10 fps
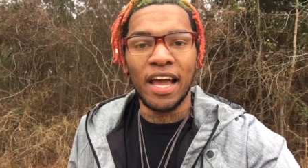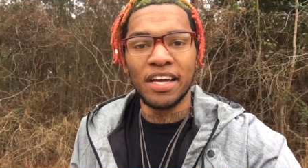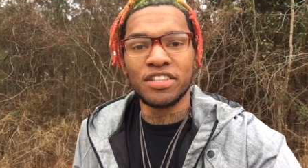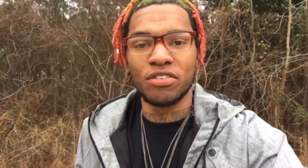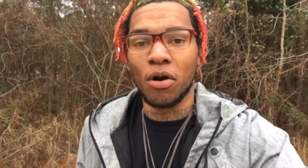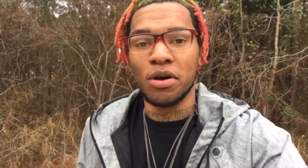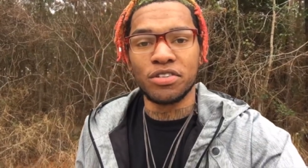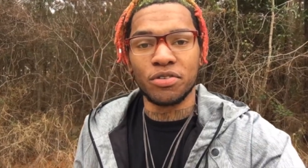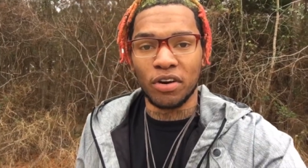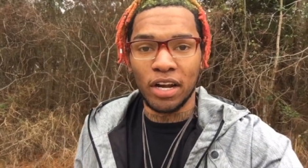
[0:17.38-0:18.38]
intro
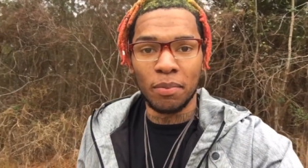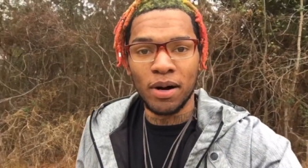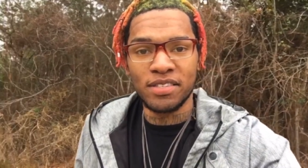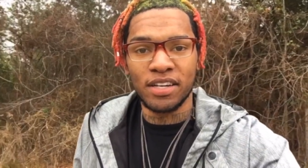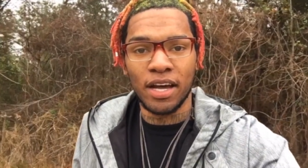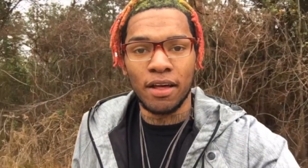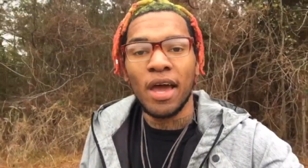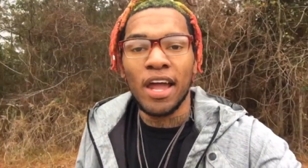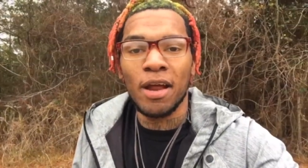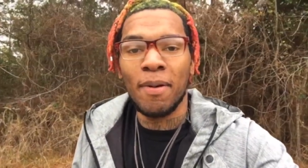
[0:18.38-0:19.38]
is really busting, ain't it?
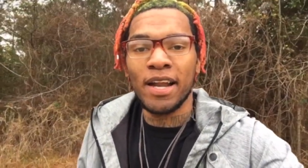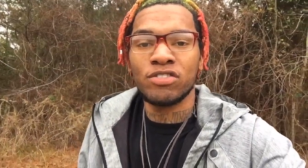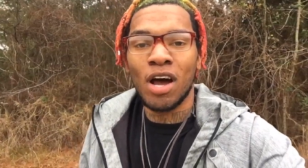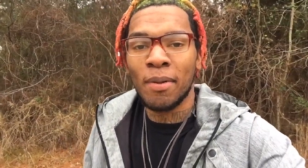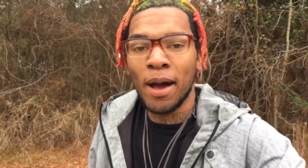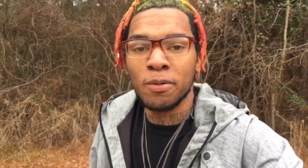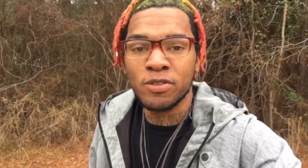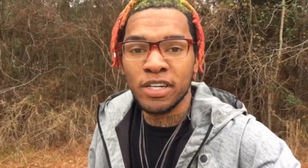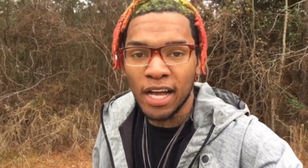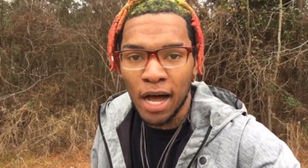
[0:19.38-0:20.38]
Everybody drop alphas
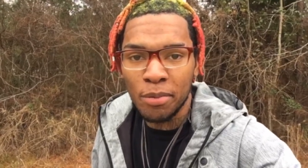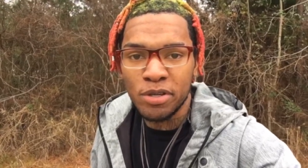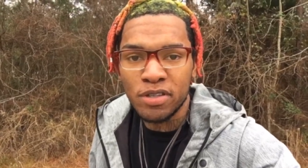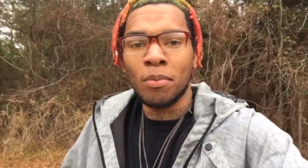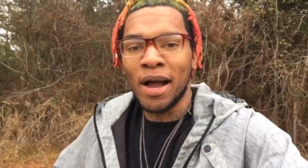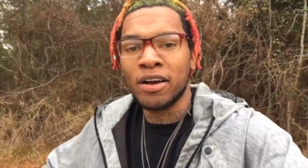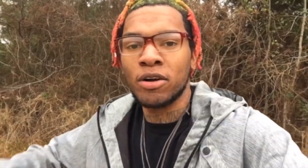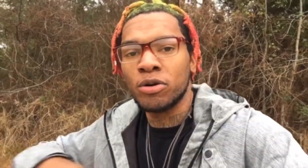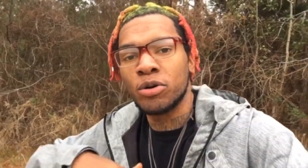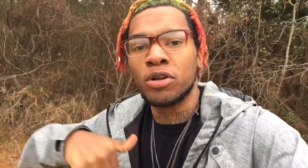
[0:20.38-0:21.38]
in the comments. Michael
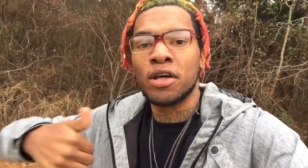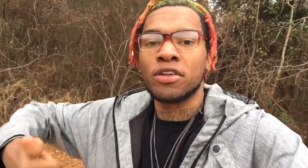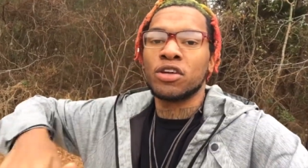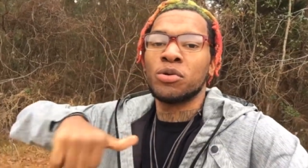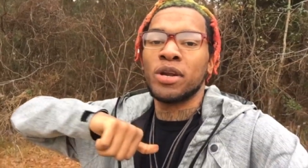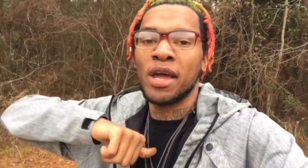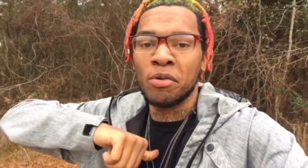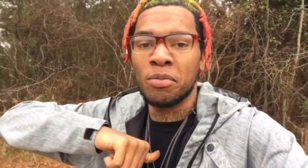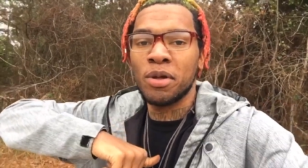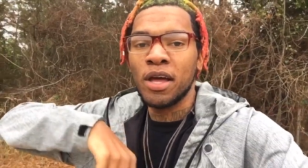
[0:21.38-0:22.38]
gonna do another Q&A
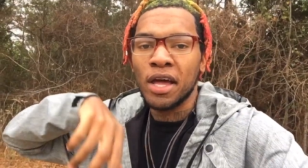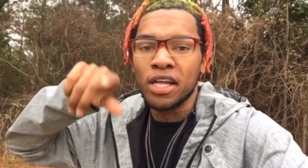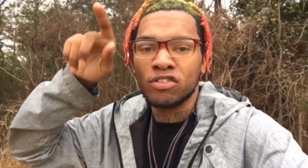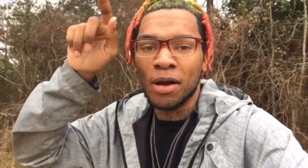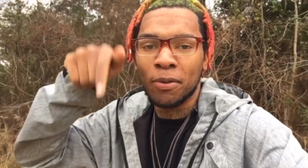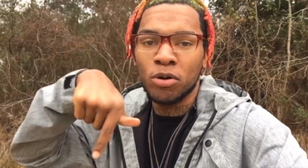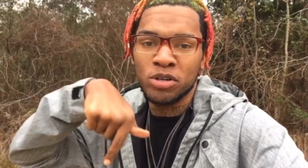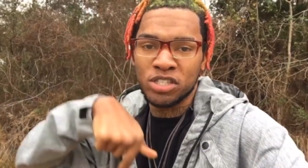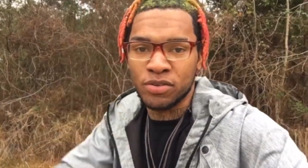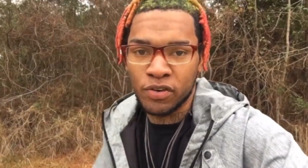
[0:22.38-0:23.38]
with me and drop a
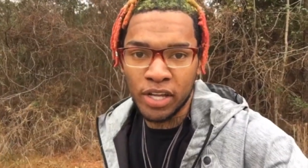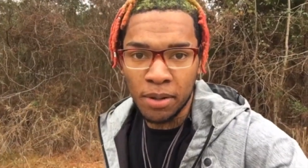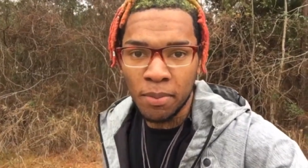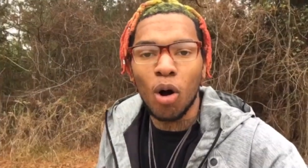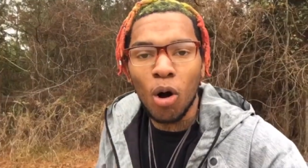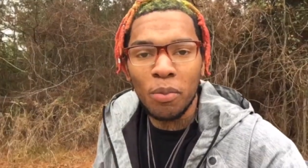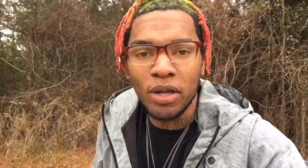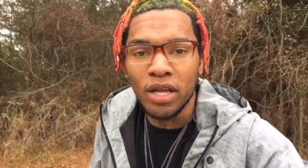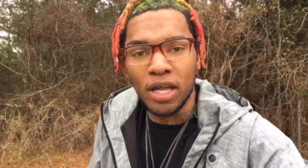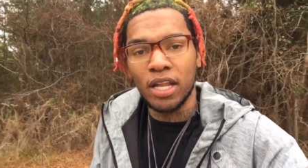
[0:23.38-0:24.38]
question for him or
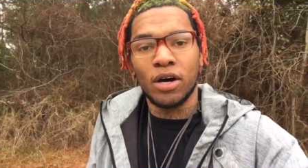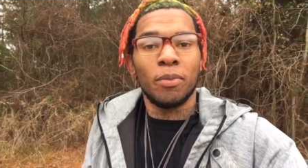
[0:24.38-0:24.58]
me. It don't